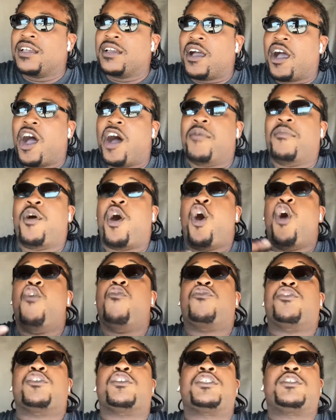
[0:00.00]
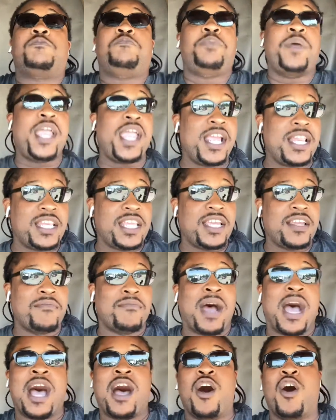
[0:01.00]
I'm overspending
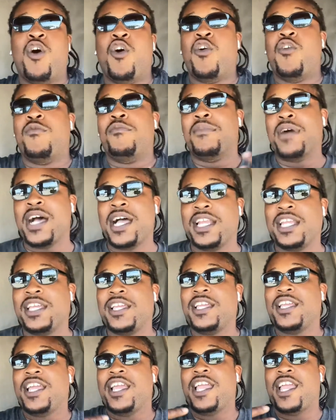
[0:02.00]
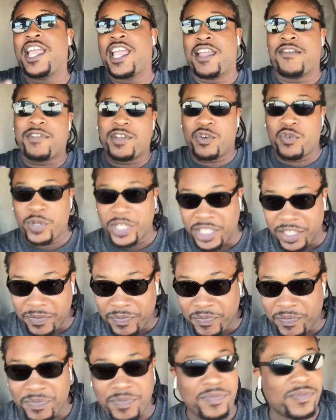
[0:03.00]
my own money every week.
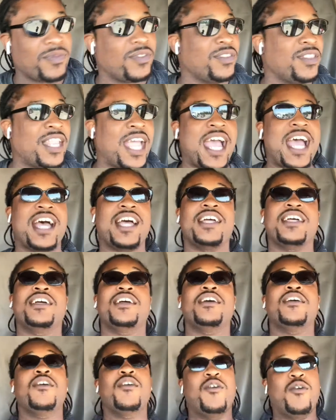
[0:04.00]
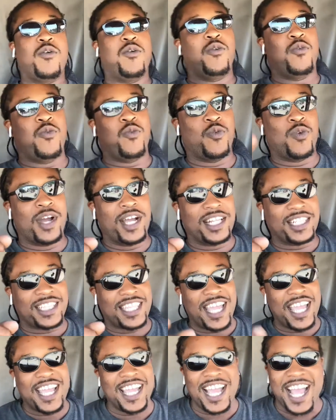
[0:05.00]
Now, that's one
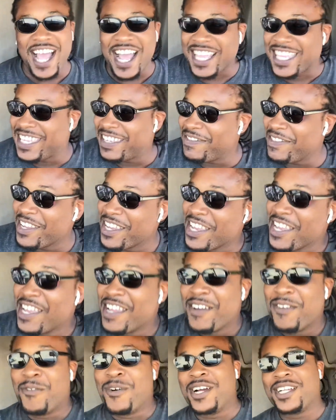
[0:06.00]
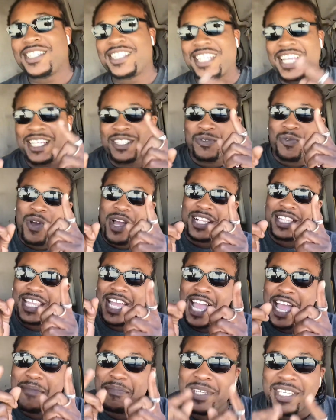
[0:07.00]
thing
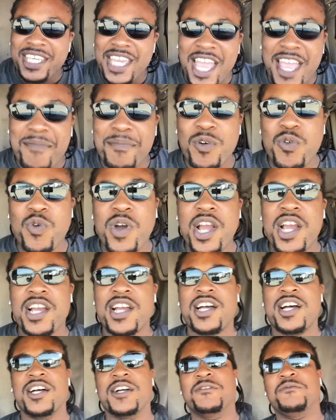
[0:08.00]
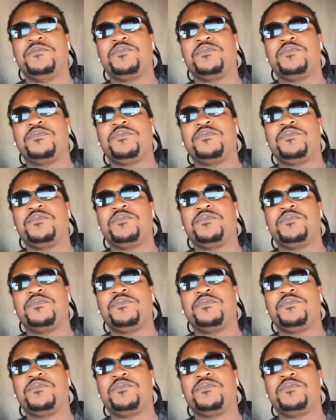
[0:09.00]
I became aware of.